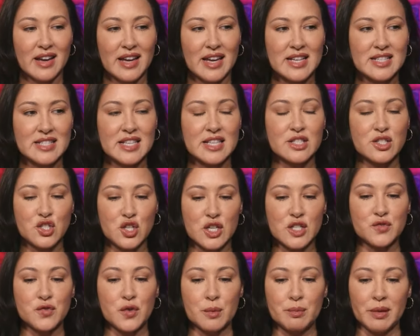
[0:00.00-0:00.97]
is this
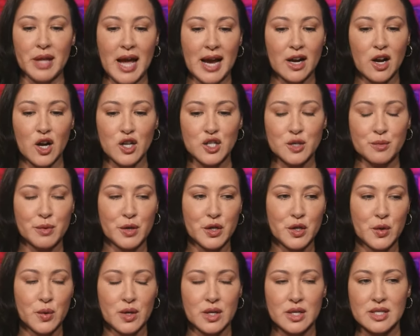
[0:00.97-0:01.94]
just for black
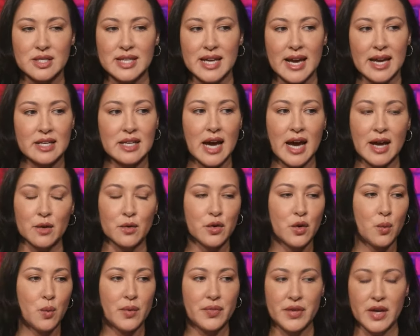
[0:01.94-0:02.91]
entrepreneurs? And I don't
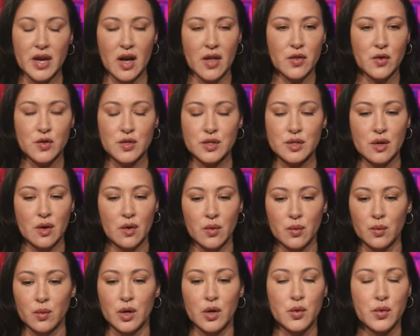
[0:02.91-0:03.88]
know what the others,
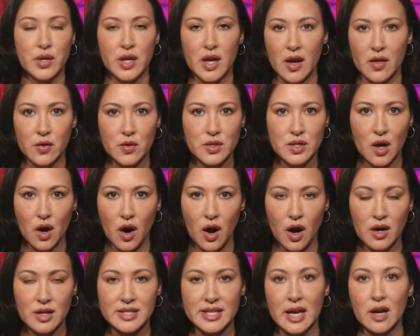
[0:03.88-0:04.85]
who the others
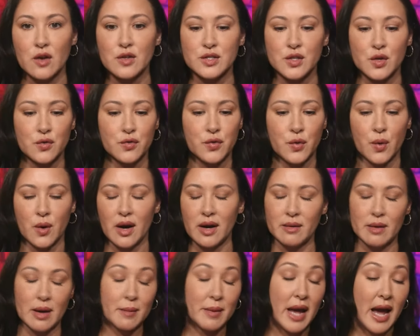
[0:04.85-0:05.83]
are. Is that also for,
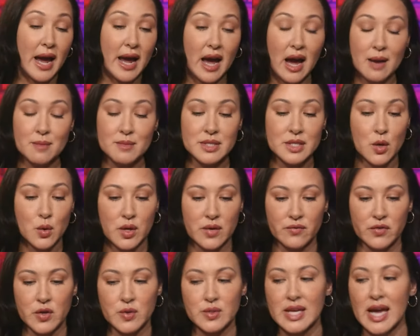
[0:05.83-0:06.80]
I mean, I'm so
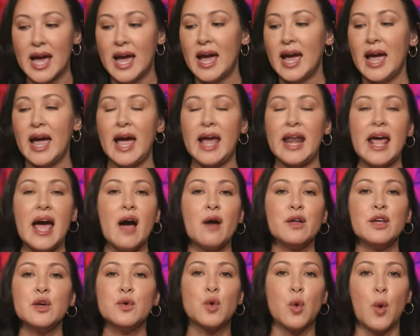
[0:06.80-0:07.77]
confused. And how
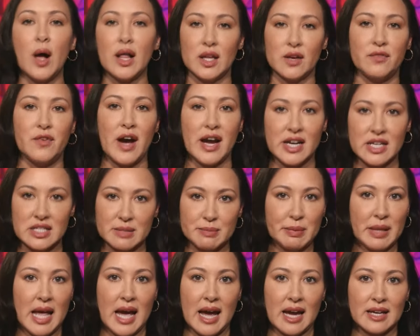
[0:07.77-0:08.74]
do you qualify as
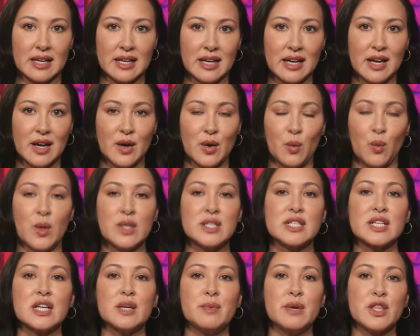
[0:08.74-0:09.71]
black?
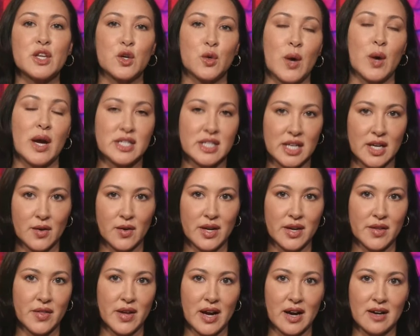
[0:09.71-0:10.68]
What's going to be the
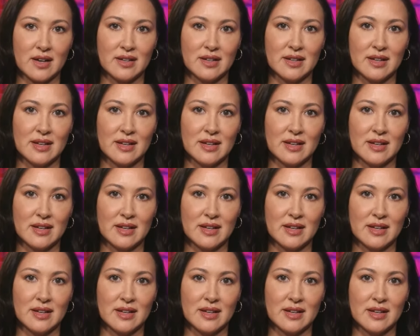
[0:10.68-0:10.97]
criteria there?